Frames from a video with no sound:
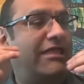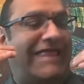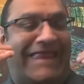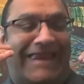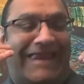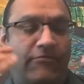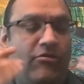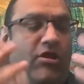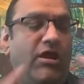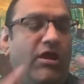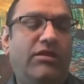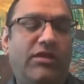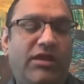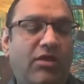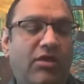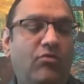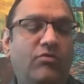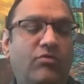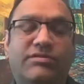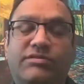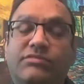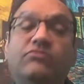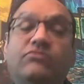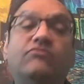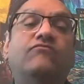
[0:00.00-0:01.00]
Right now
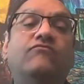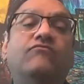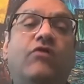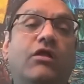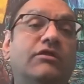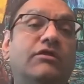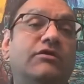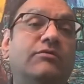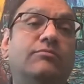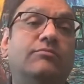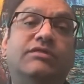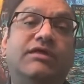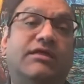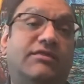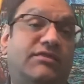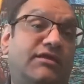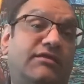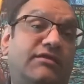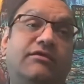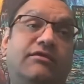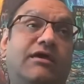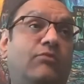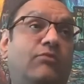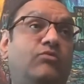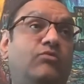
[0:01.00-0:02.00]
it's 2 volumes. At
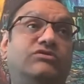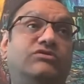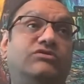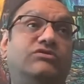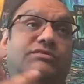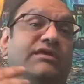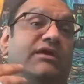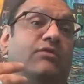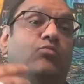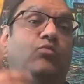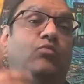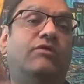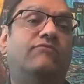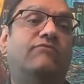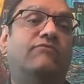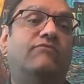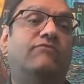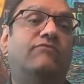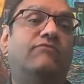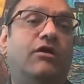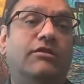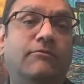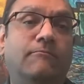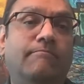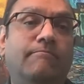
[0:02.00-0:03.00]
that time, we just had 1
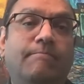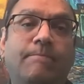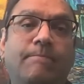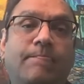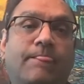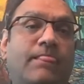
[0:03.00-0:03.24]
volume.